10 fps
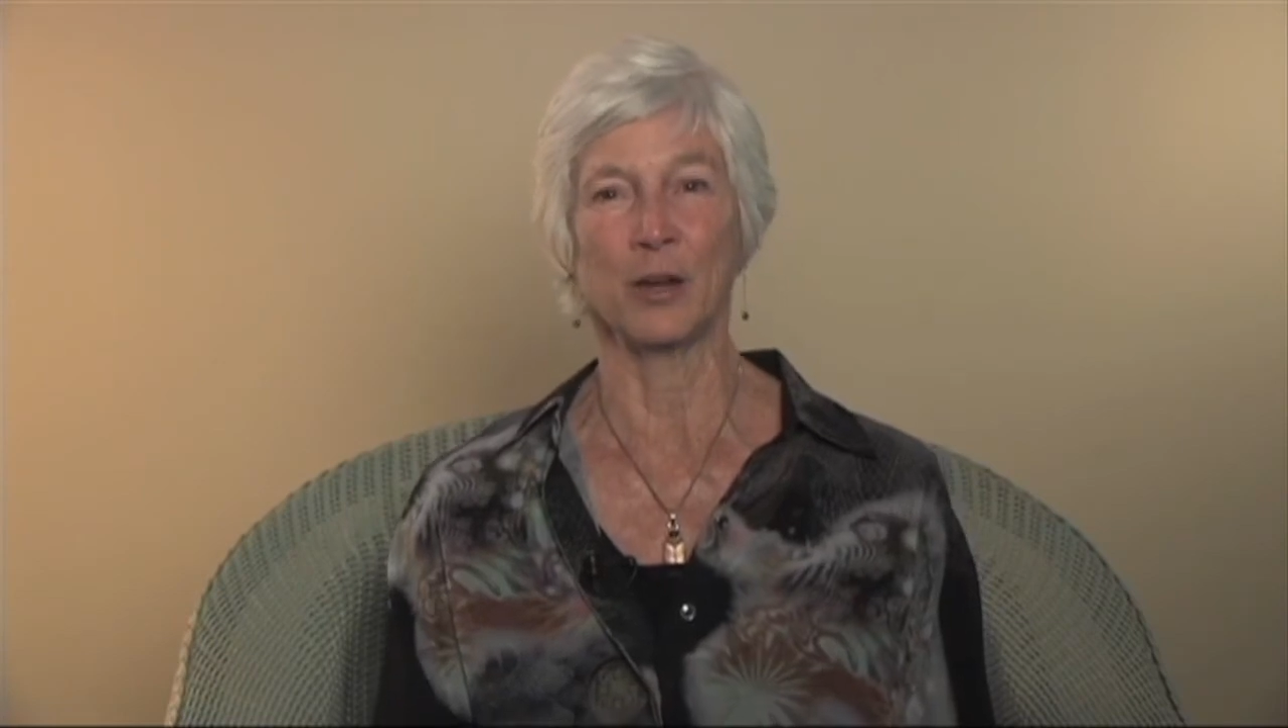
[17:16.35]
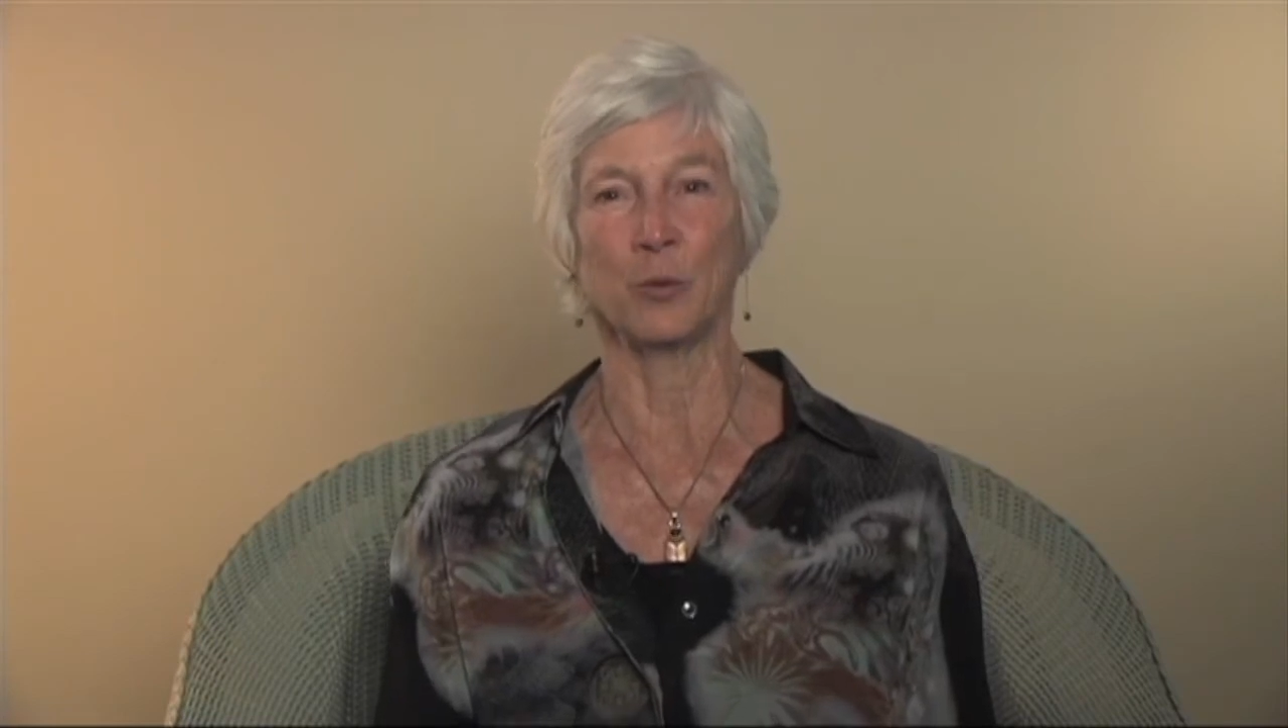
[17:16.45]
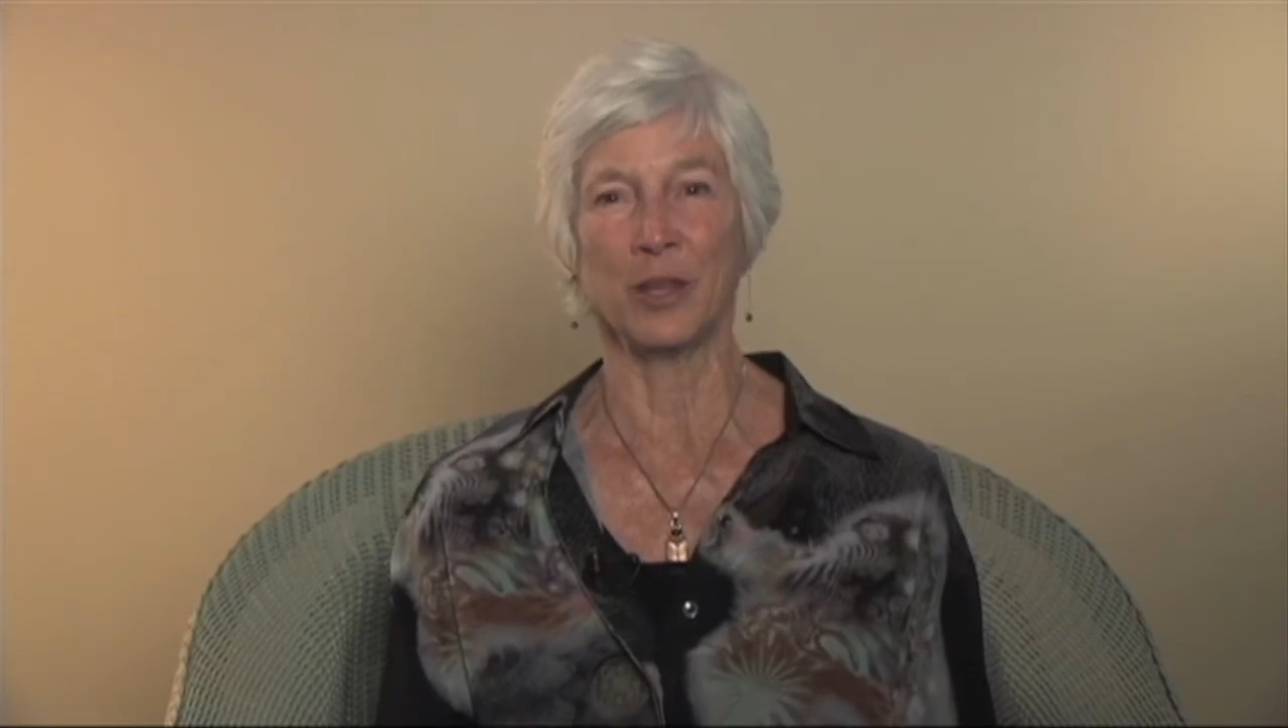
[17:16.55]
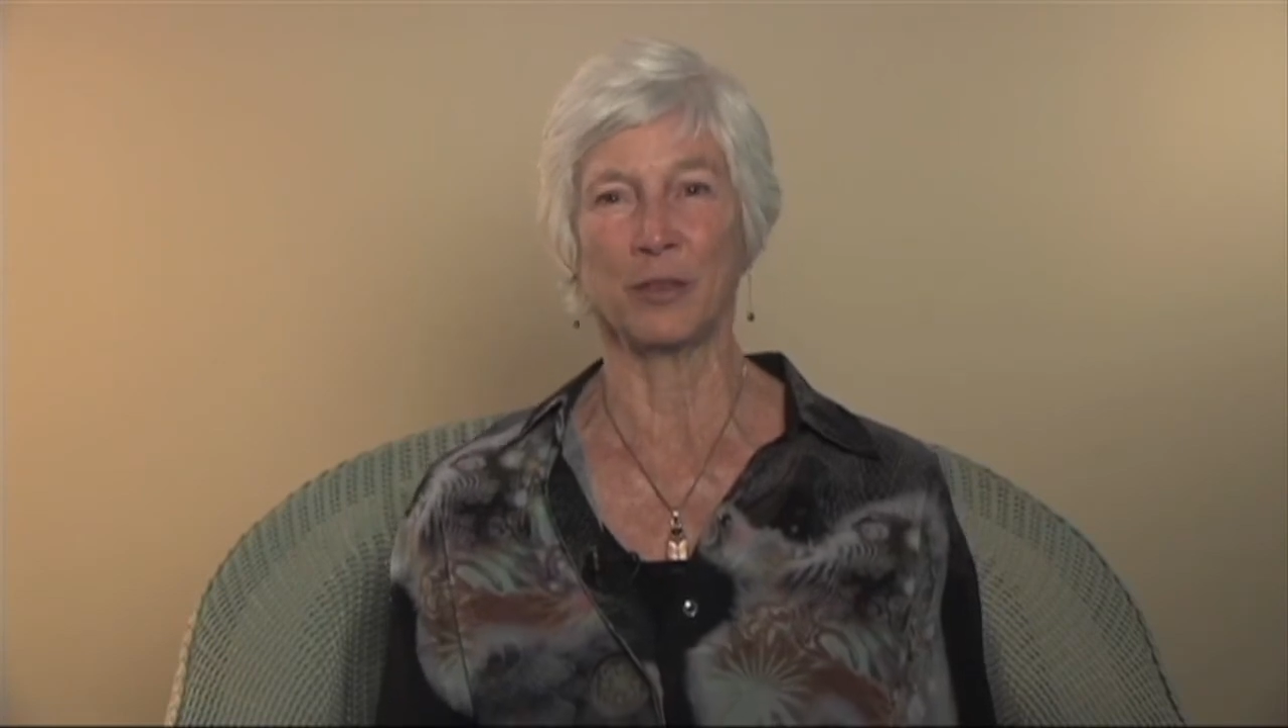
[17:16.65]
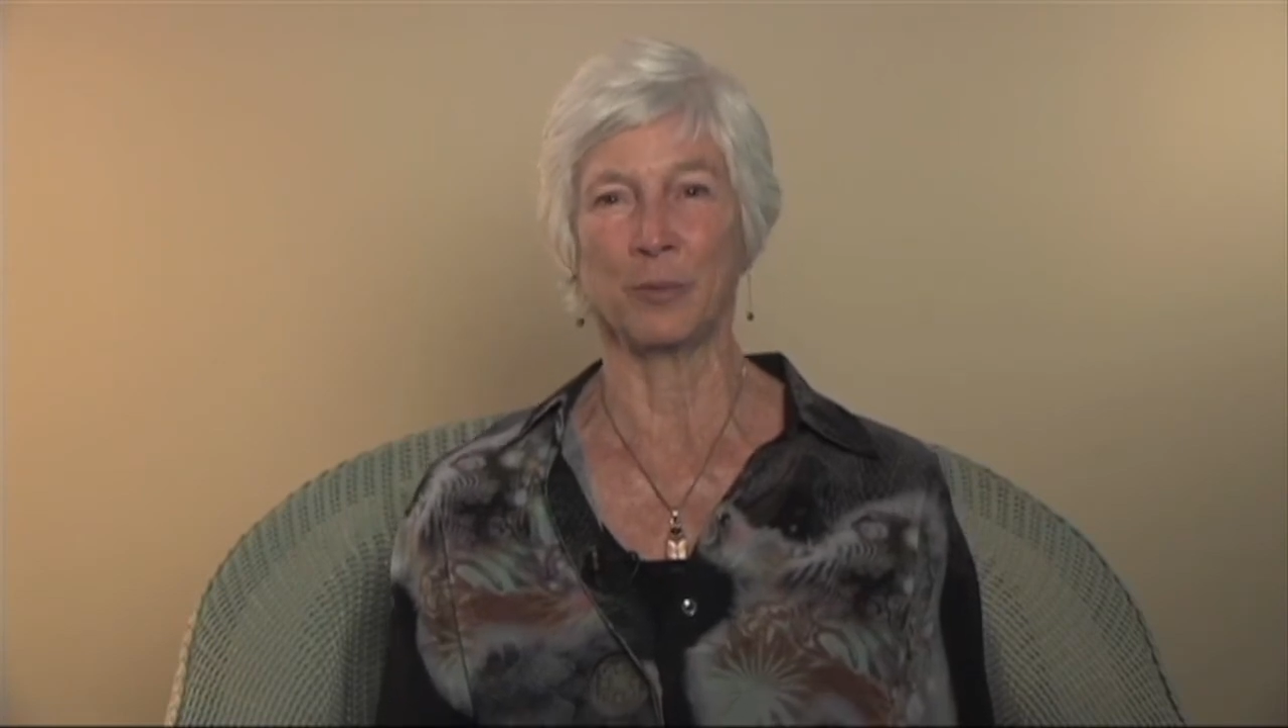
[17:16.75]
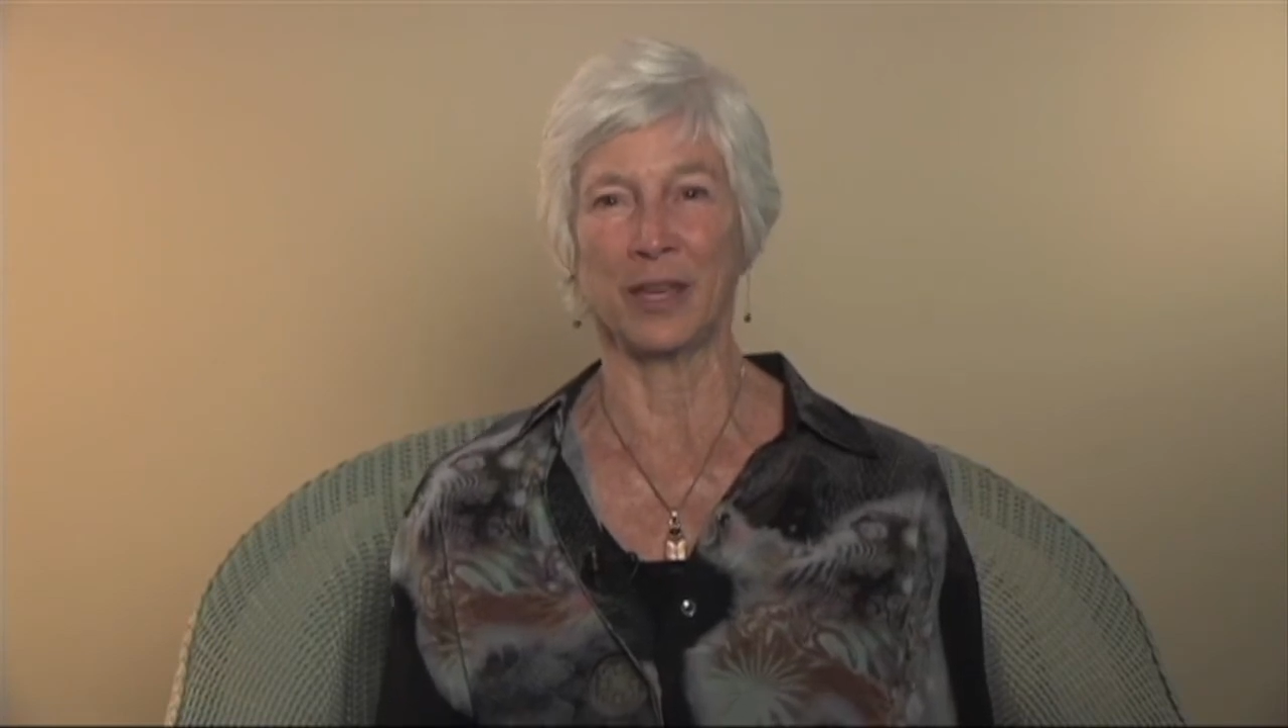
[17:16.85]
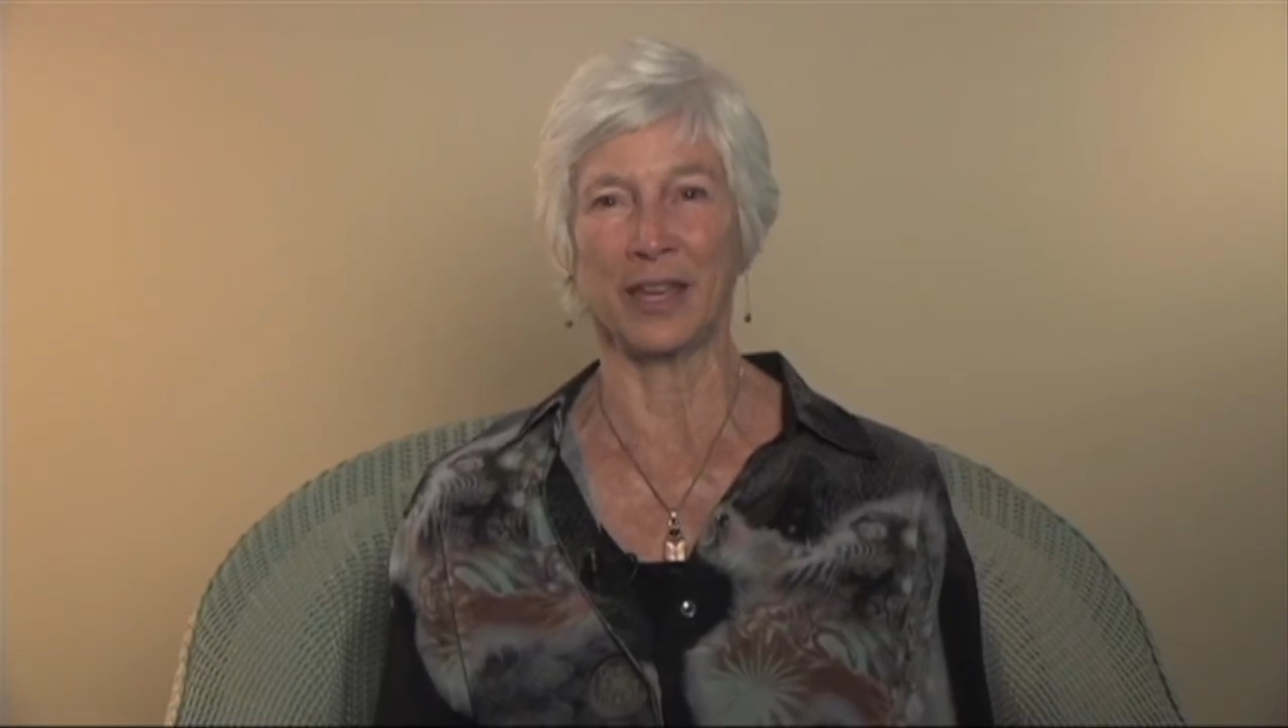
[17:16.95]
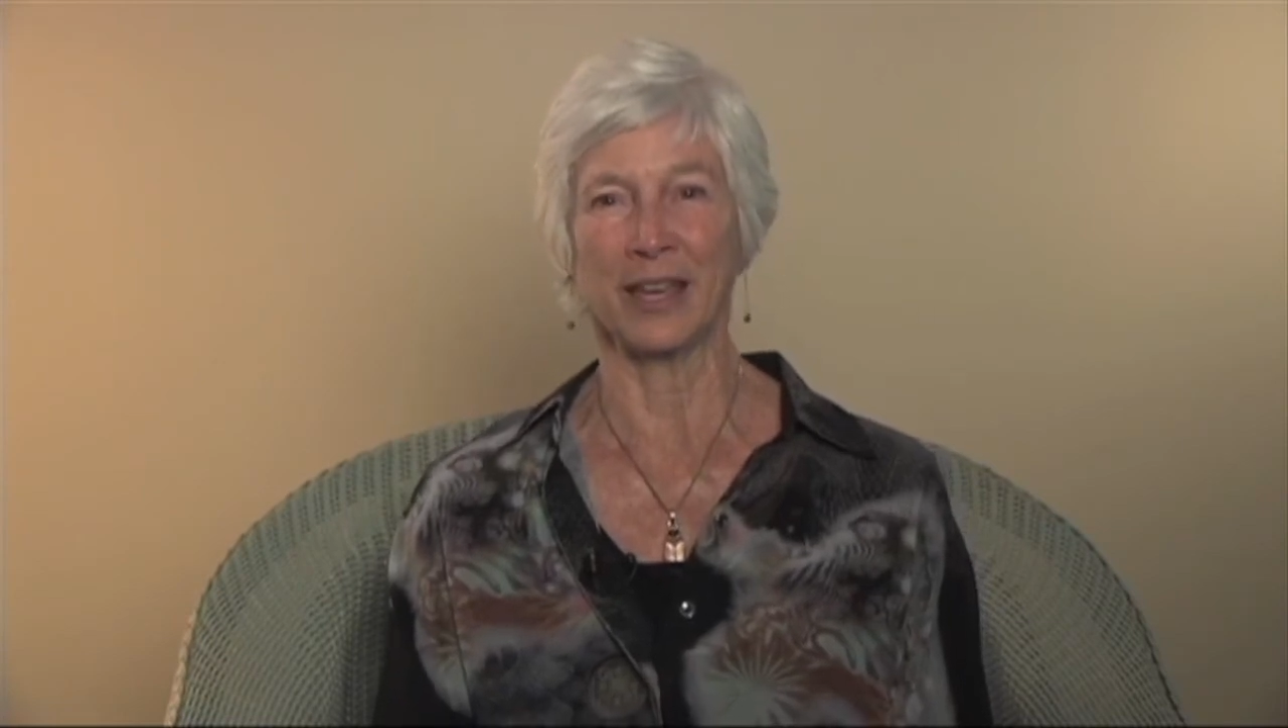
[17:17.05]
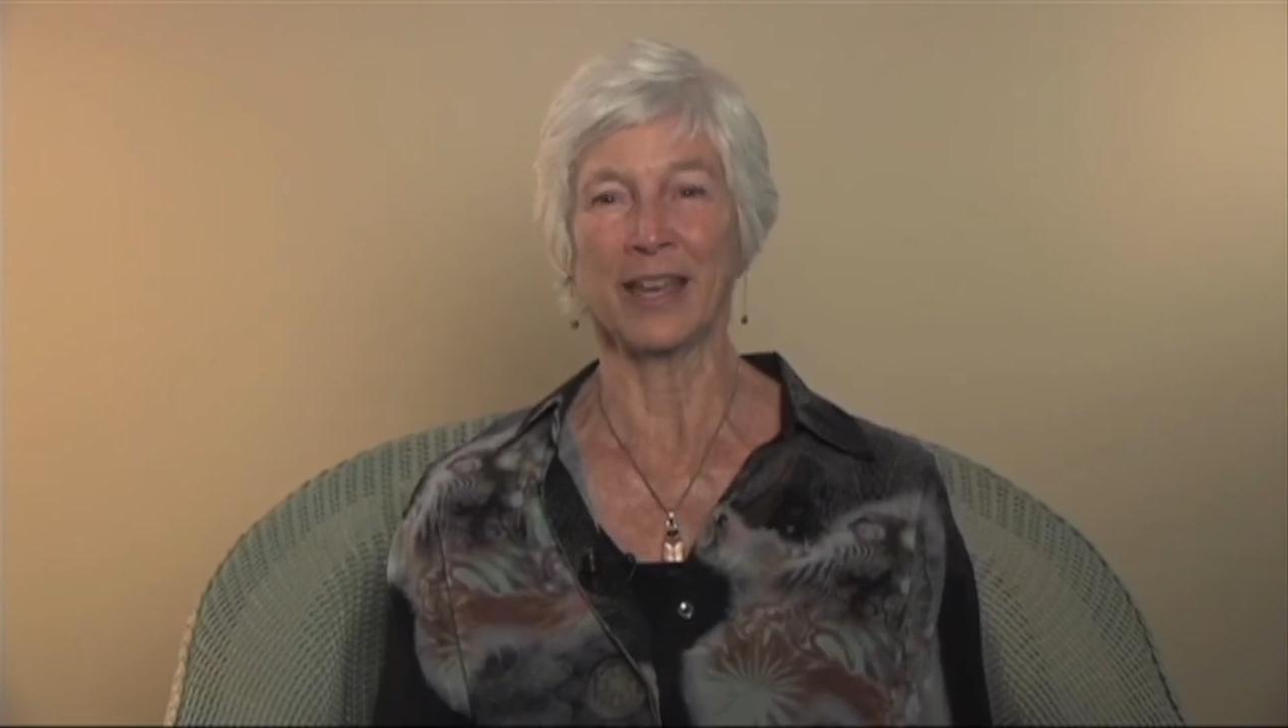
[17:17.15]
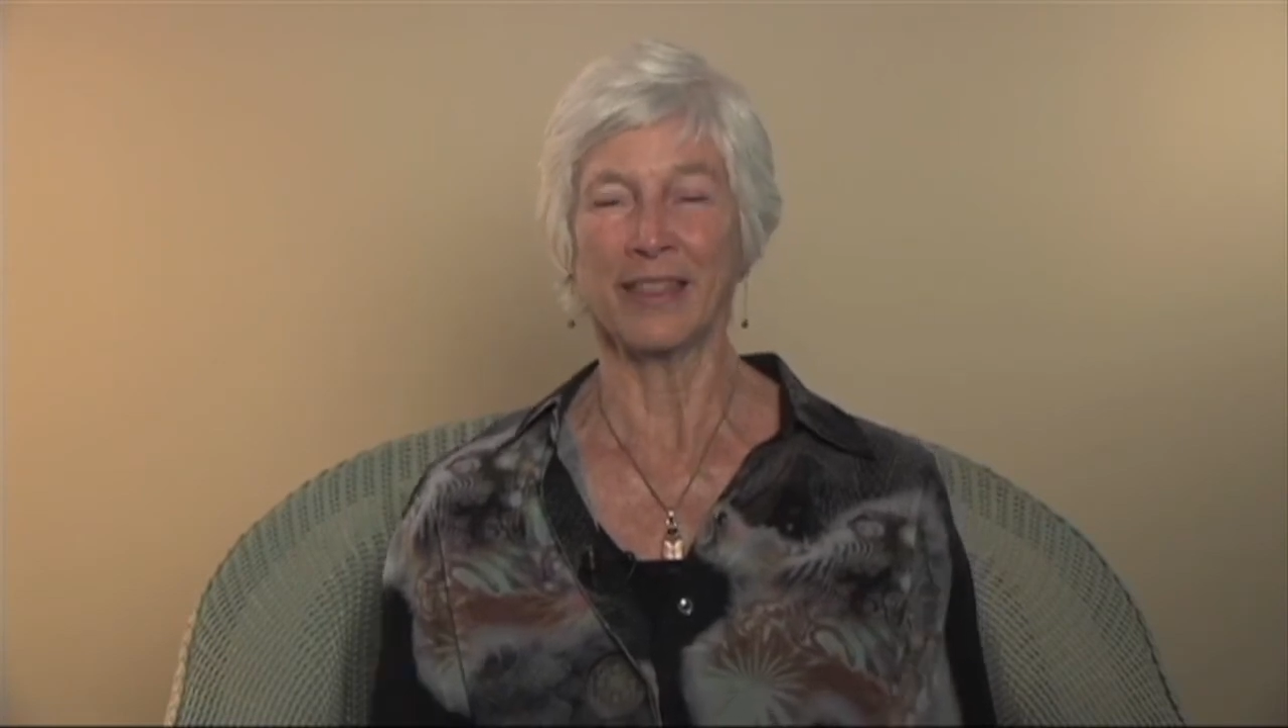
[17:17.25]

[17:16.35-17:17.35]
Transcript: with me,